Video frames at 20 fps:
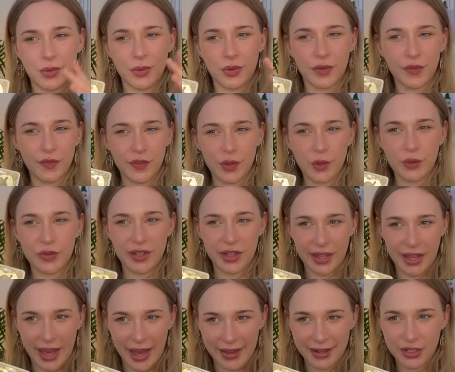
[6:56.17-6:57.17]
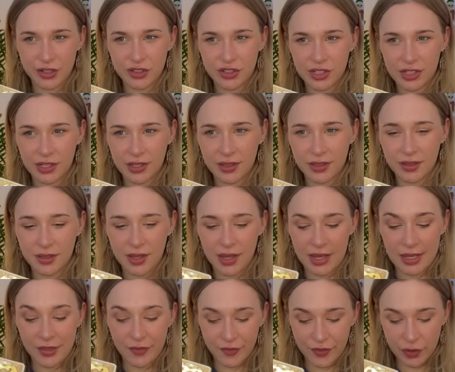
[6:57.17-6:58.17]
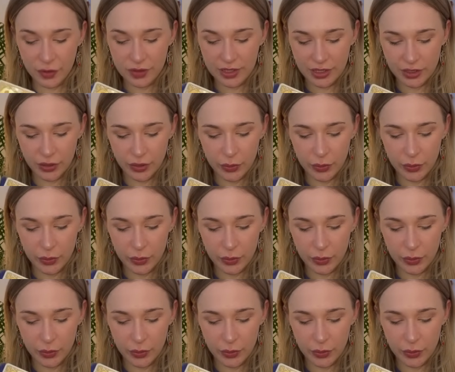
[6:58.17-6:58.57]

confusing energy. It feels like